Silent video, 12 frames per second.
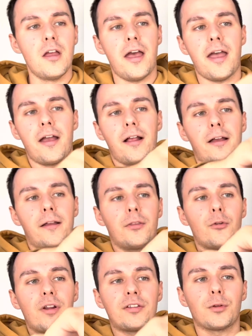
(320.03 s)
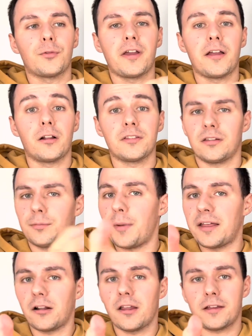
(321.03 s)
and the rest of the hilt is
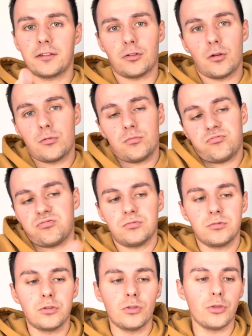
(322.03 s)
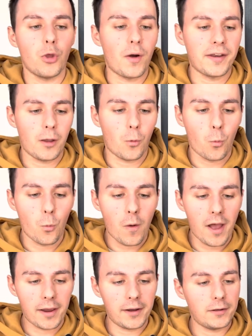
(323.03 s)
metallic, so no idea
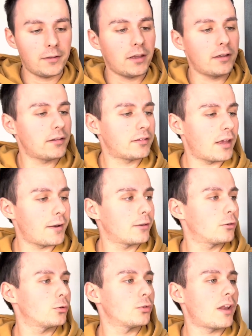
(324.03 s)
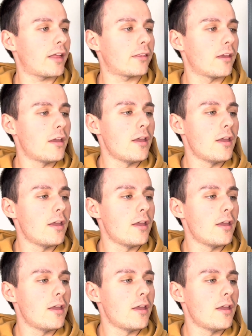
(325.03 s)
why they decided to do that.